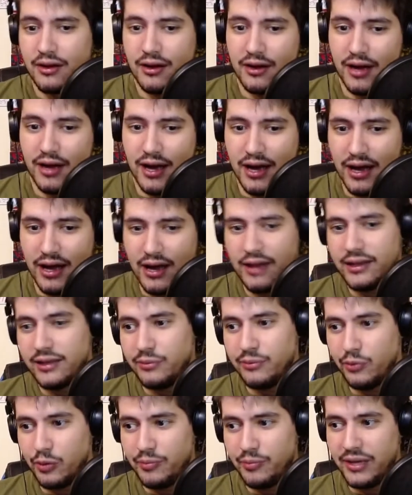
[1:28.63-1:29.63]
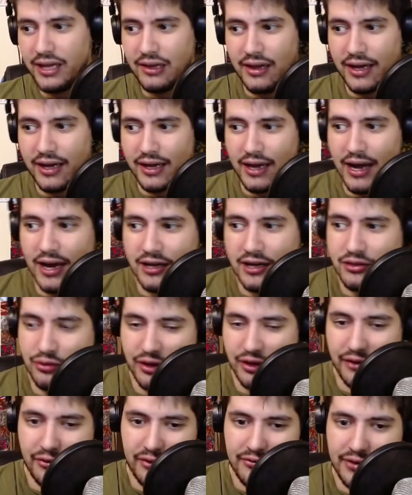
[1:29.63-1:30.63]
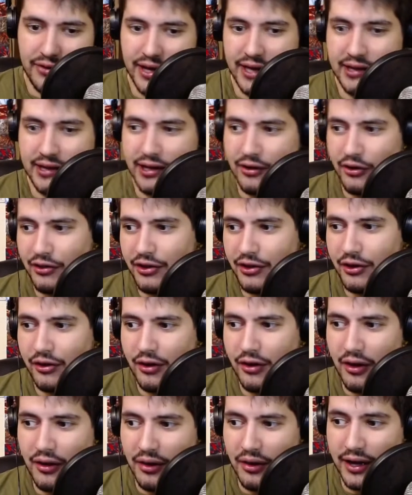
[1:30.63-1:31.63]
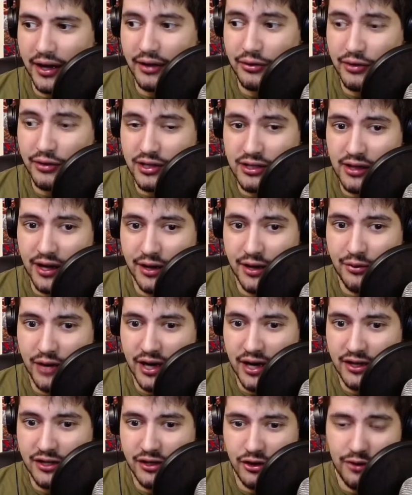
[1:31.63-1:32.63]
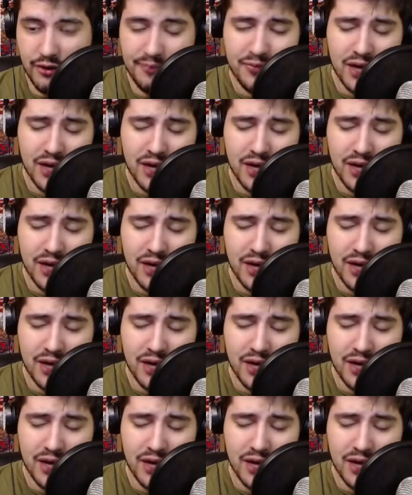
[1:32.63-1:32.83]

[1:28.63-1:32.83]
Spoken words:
that would be like actually reflected on their like to dislike ratio,